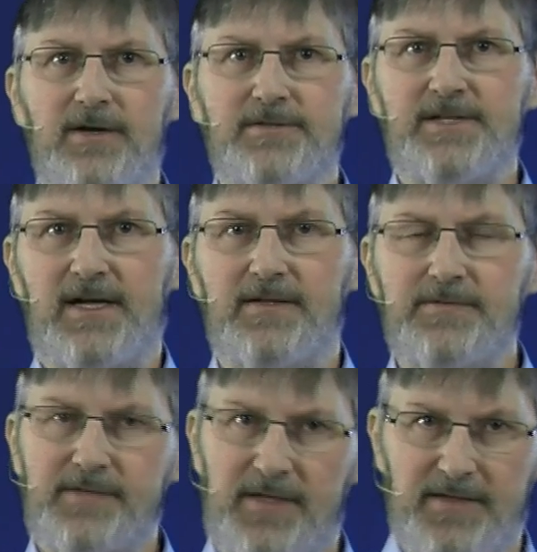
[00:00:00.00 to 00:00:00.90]

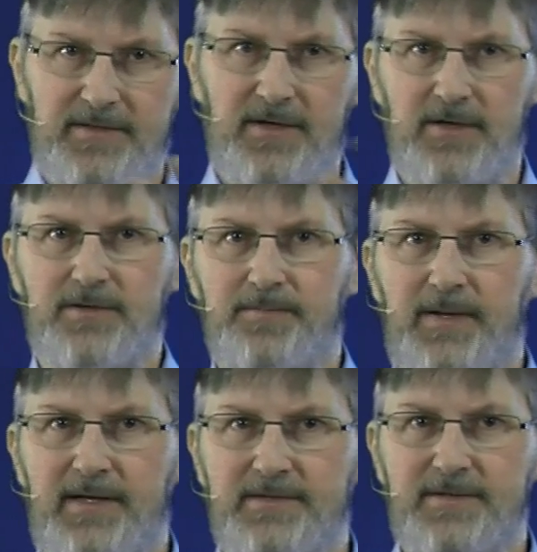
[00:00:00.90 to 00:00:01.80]
ourselves and the other
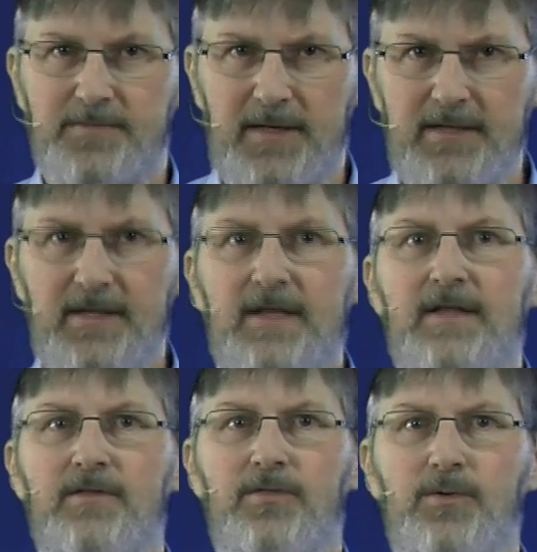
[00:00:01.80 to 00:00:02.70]
players as well
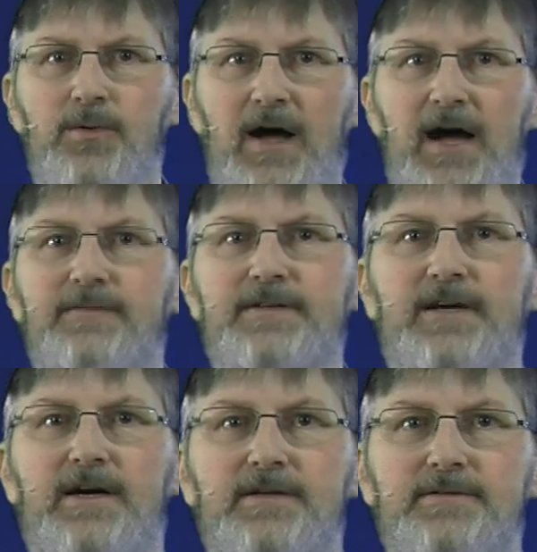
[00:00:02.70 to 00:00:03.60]
through
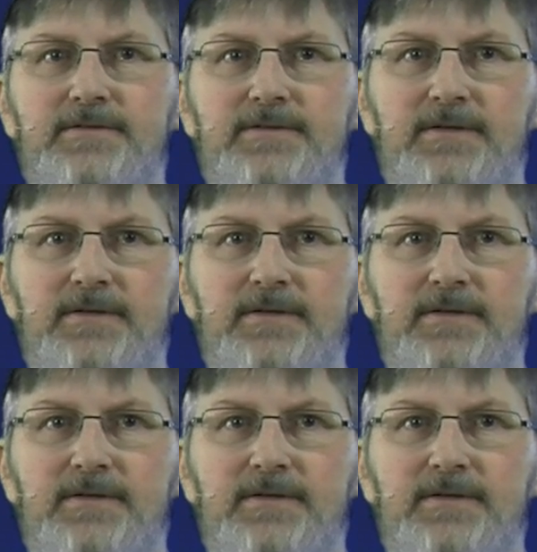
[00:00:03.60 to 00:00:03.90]
avatars.